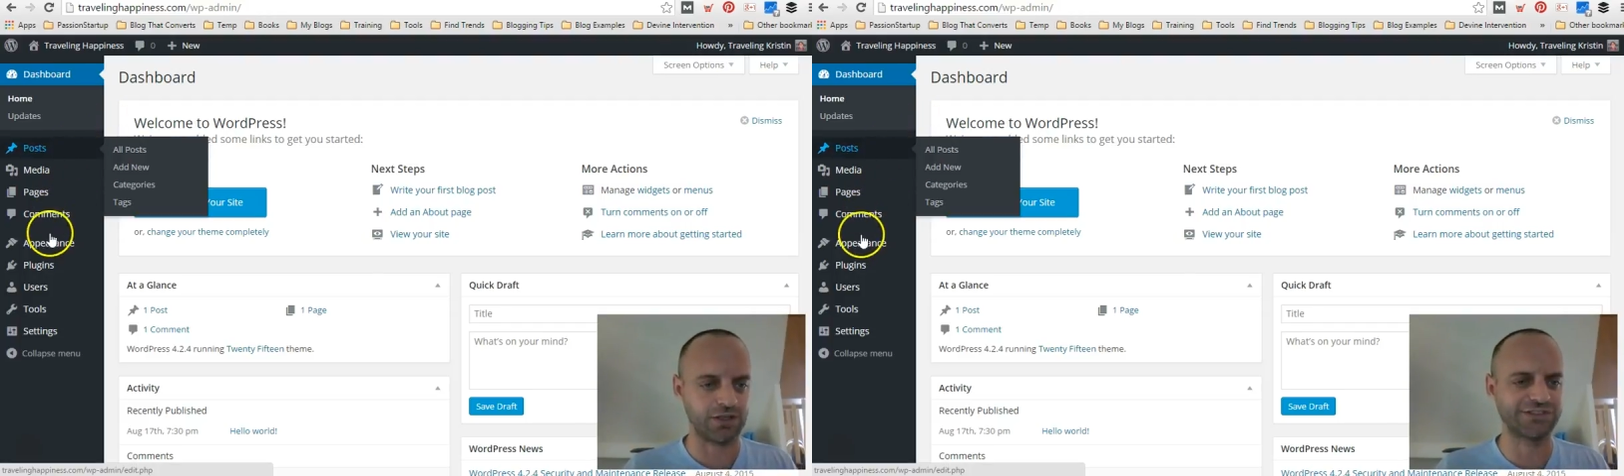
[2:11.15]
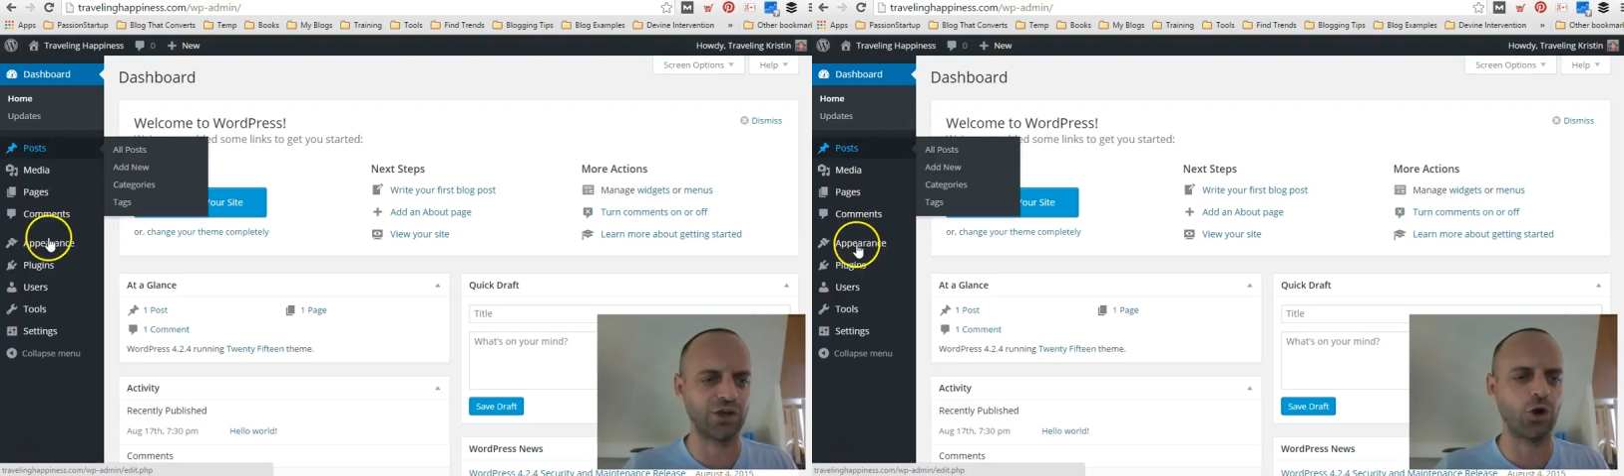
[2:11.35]

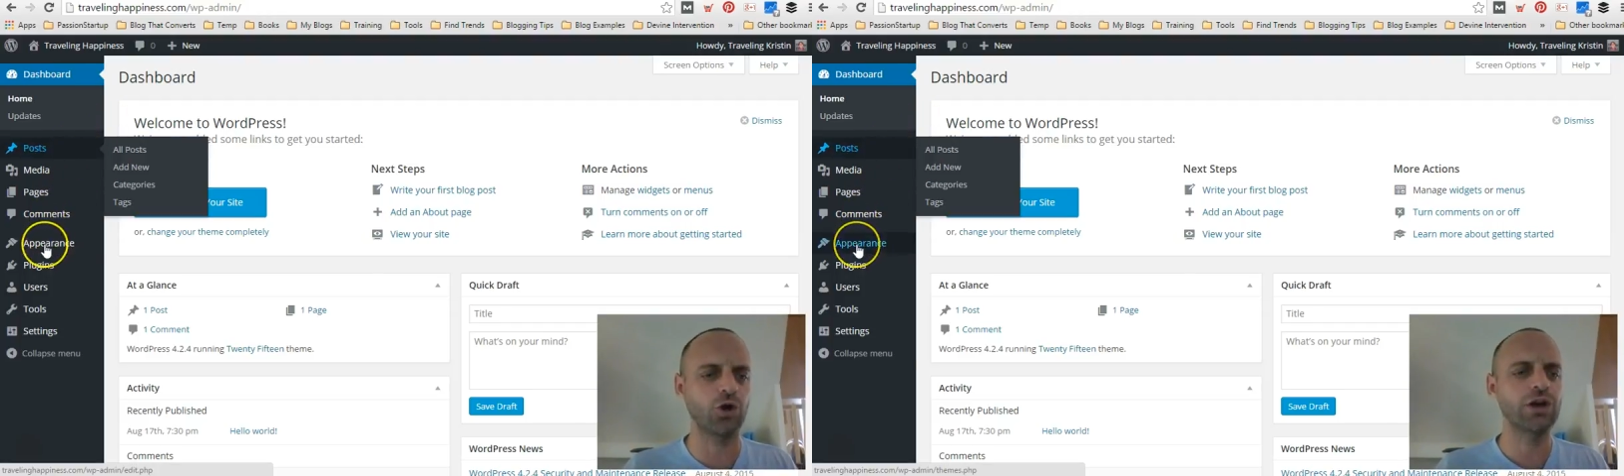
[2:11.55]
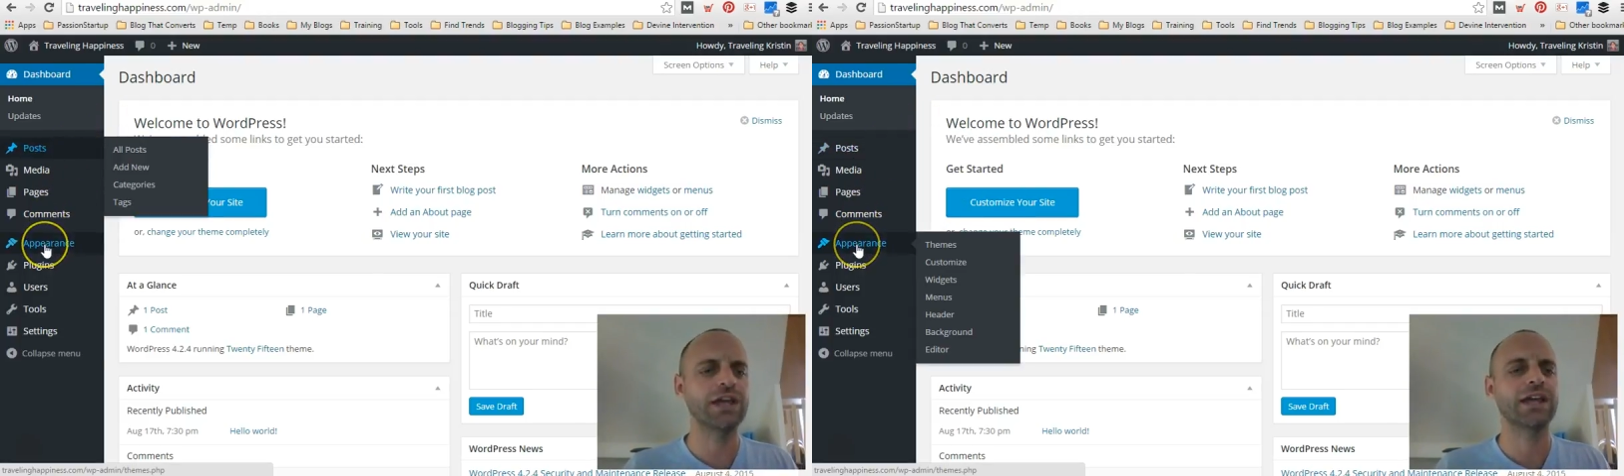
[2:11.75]

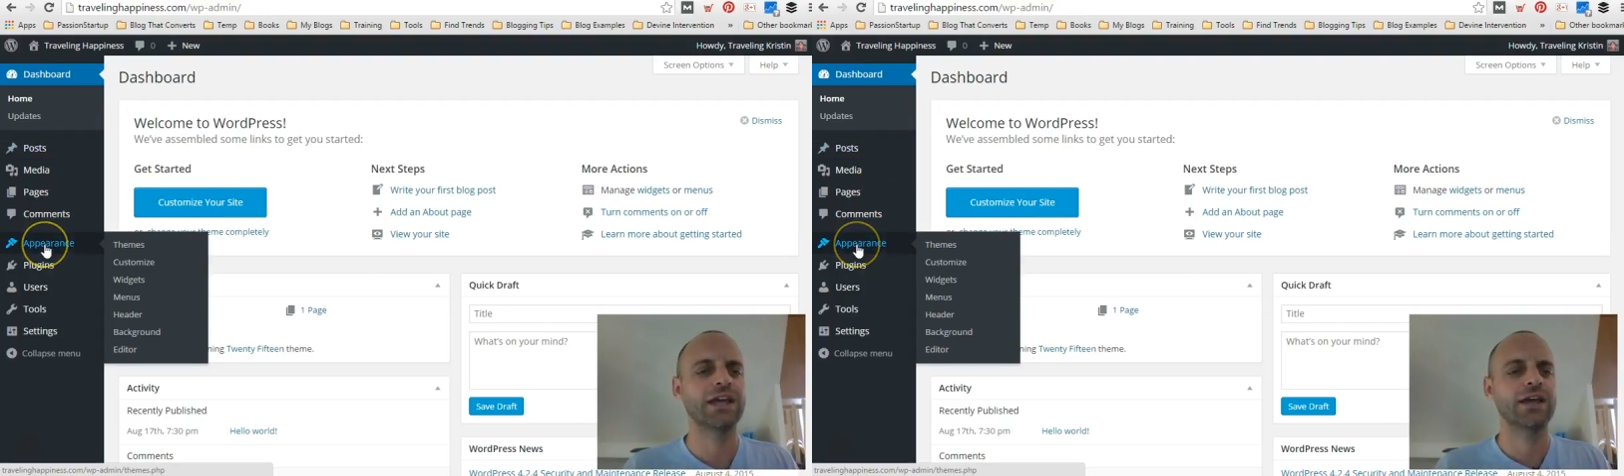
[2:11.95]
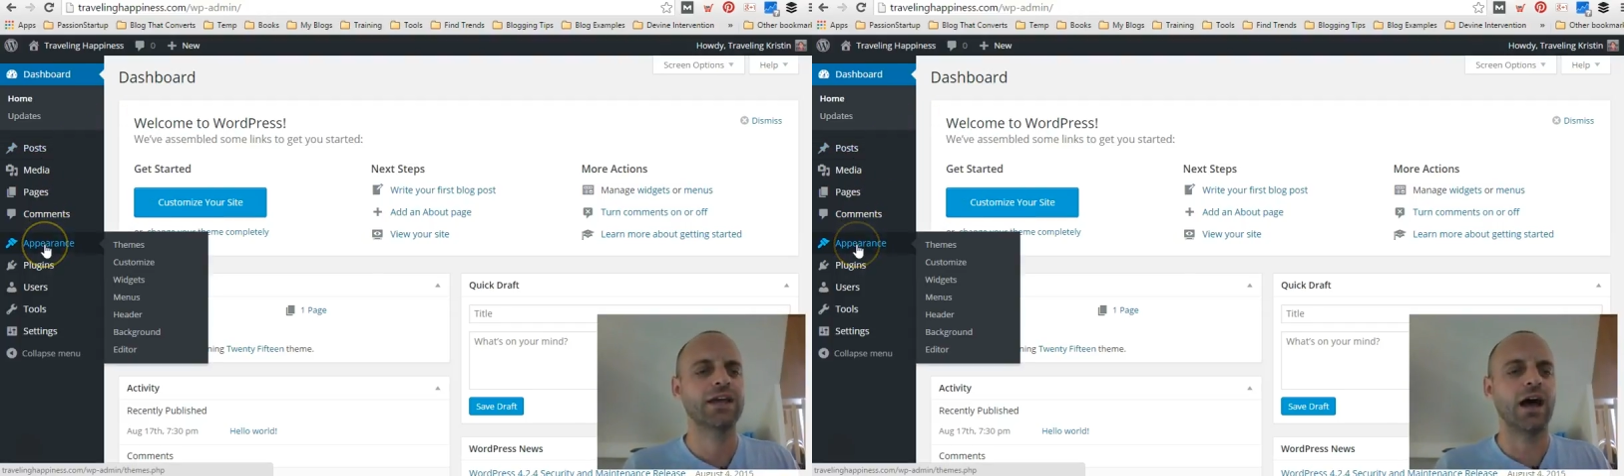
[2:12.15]
So
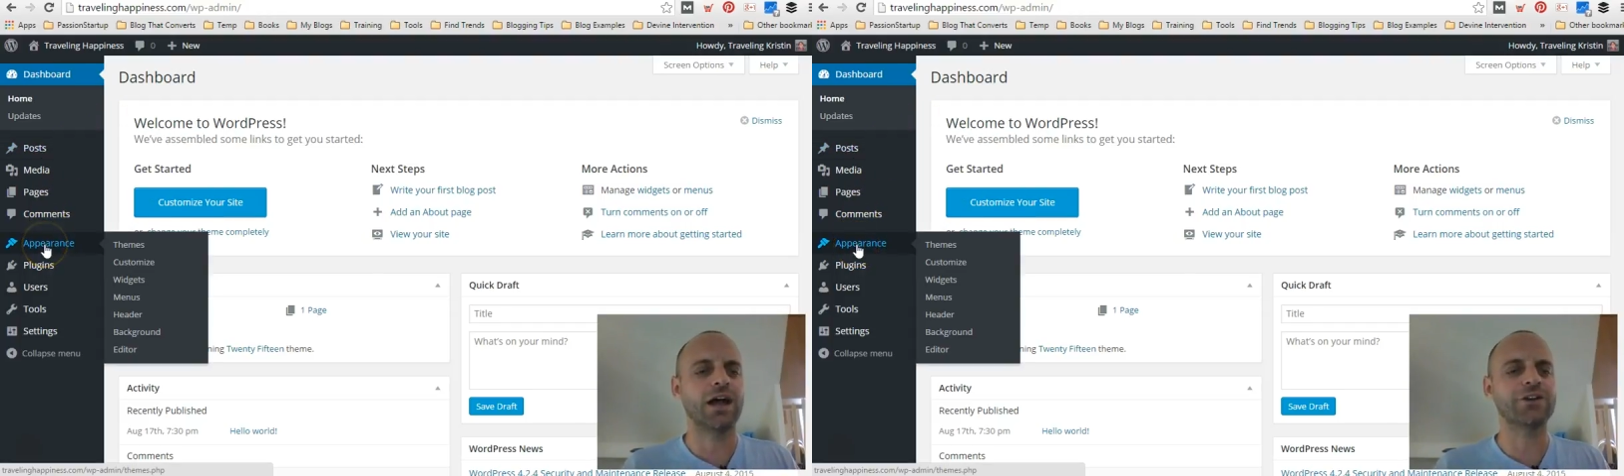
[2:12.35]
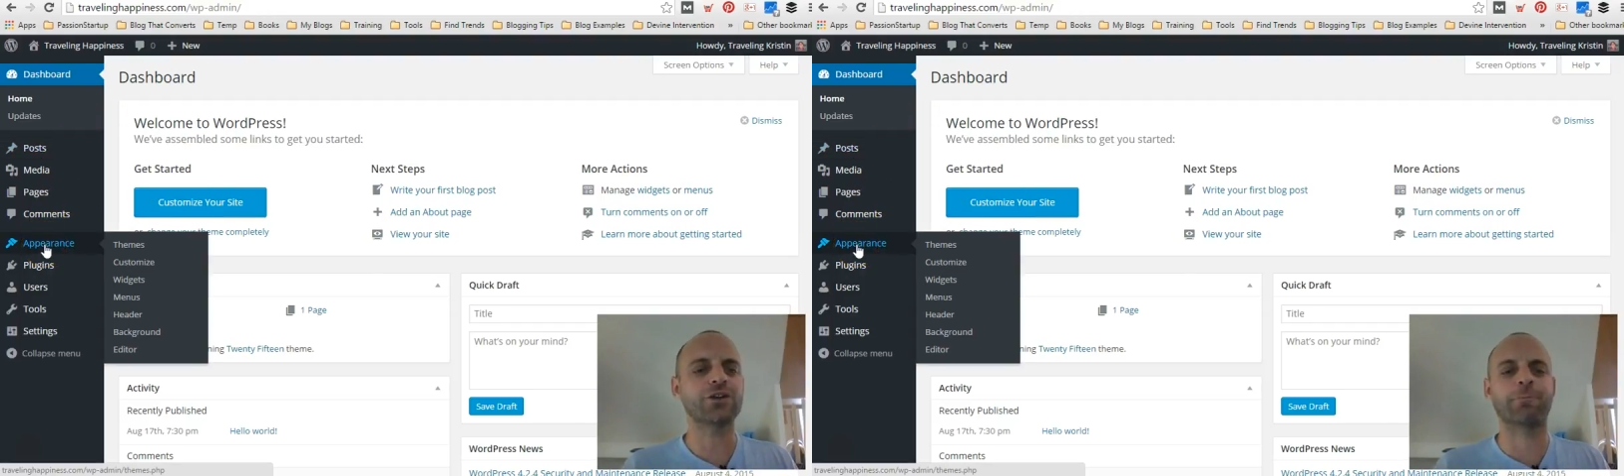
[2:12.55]

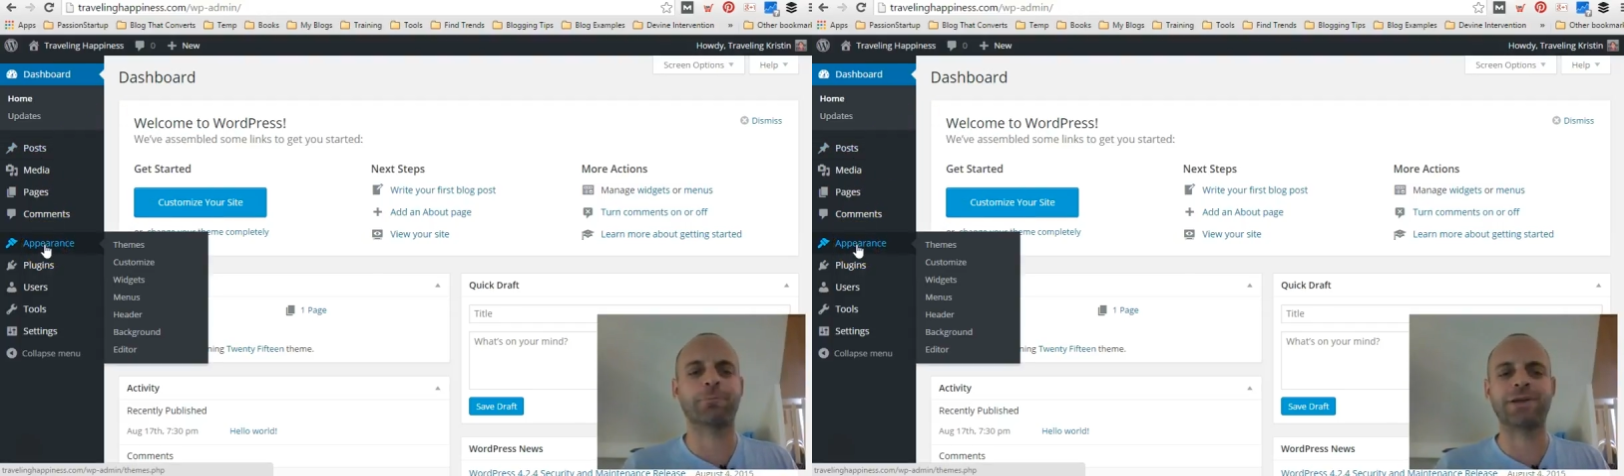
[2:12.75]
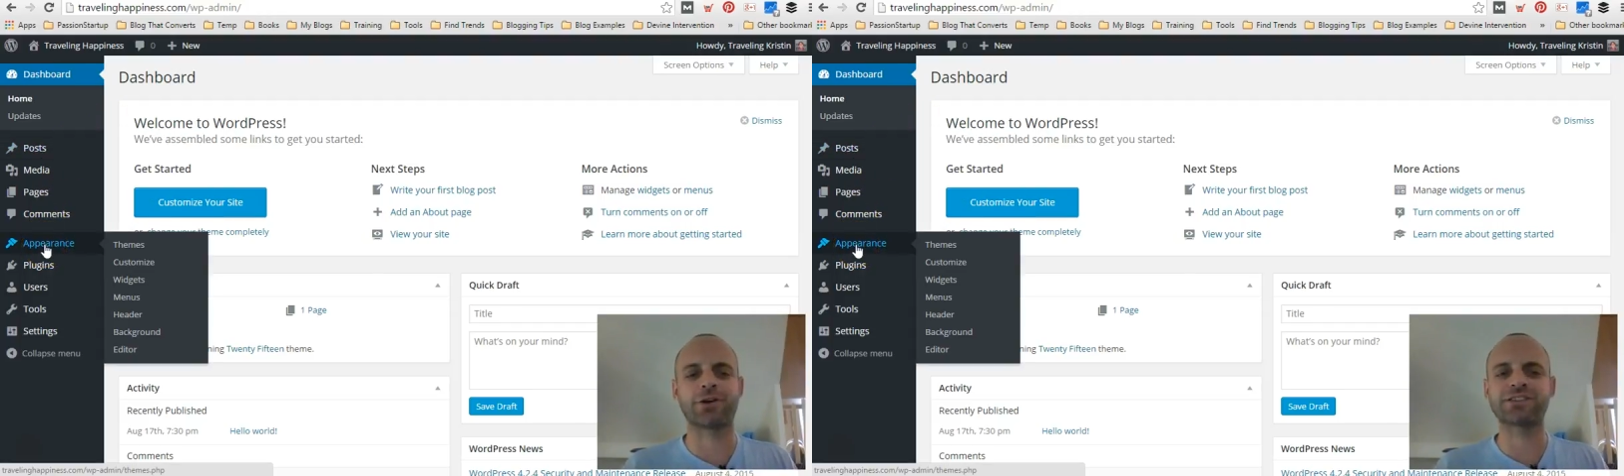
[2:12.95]
under
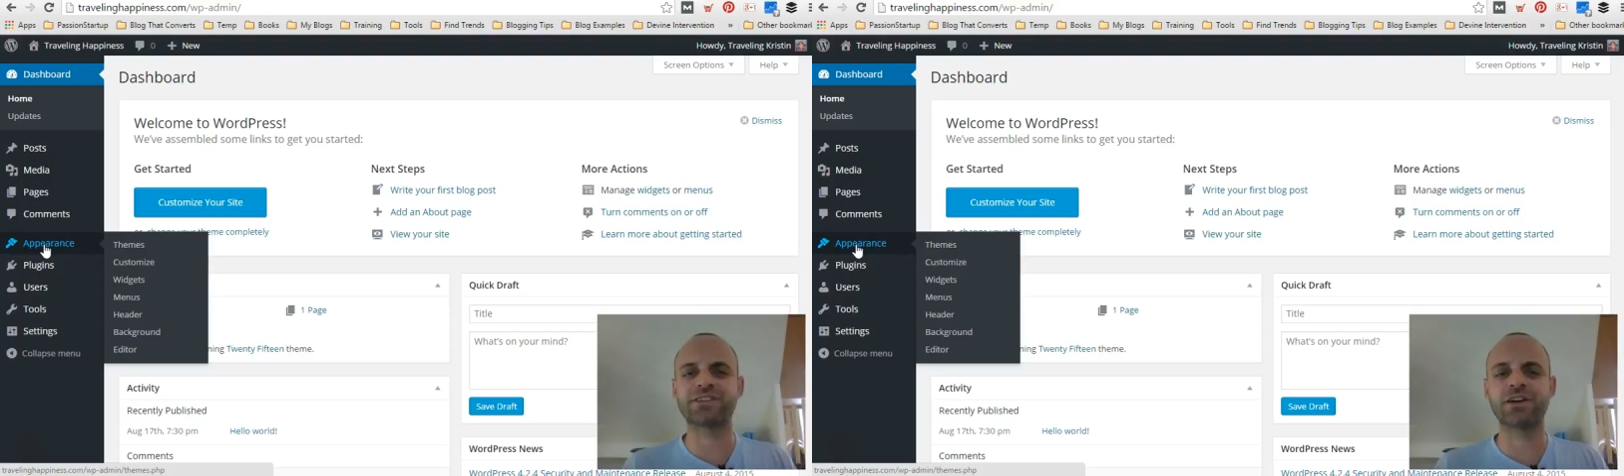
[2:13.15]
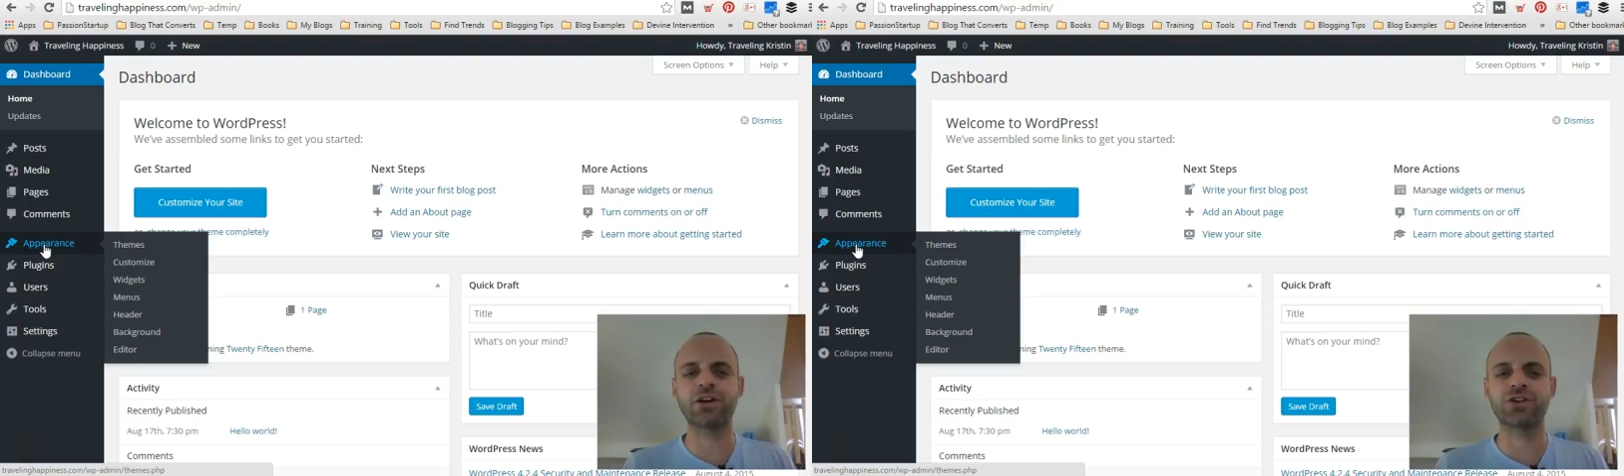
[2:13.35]
Appearance
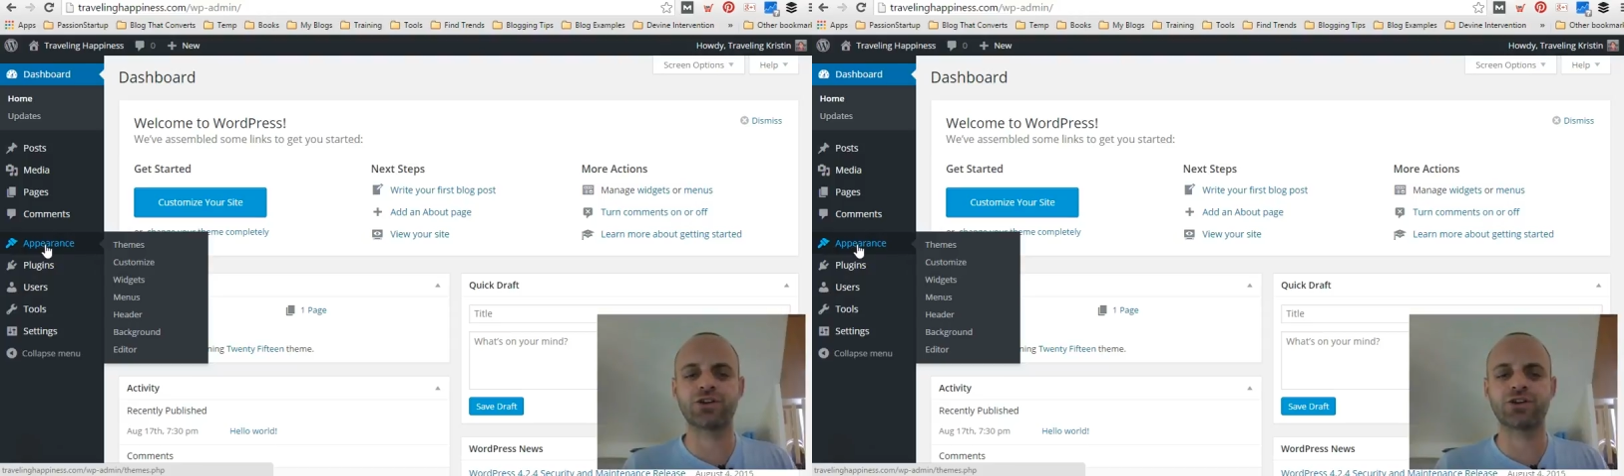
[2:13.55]
here,